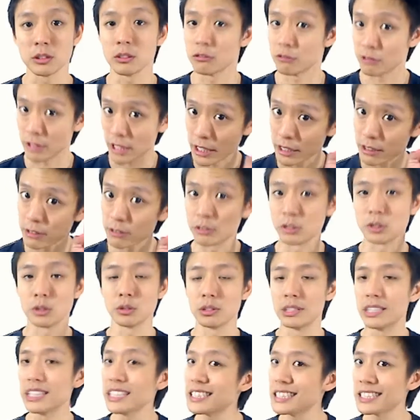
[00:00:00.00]
right? You know,
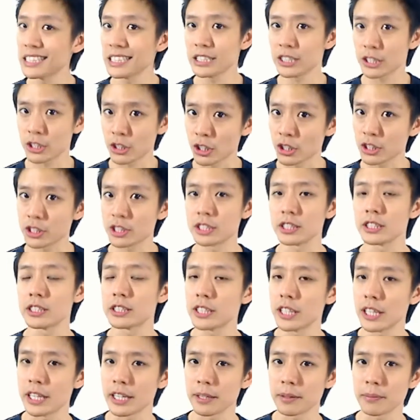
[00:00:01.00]
listening is a constant
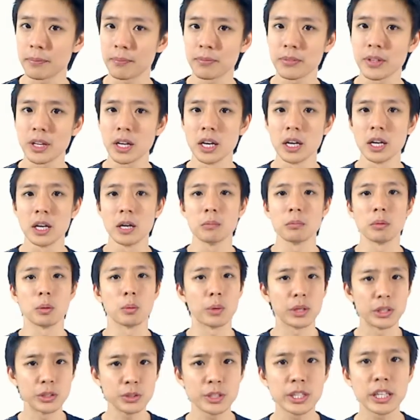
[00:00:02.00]
thing. But
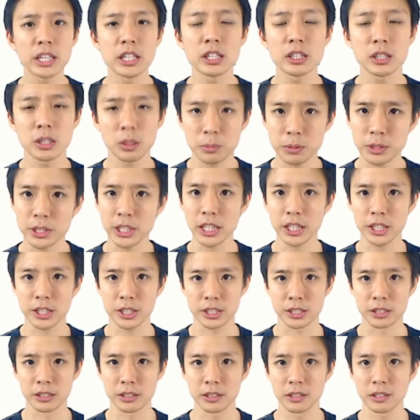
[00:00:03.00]
when you get an
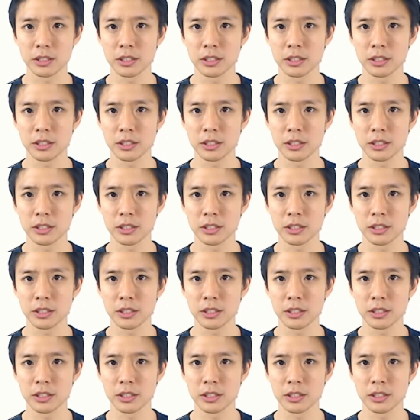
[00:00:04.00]
objection,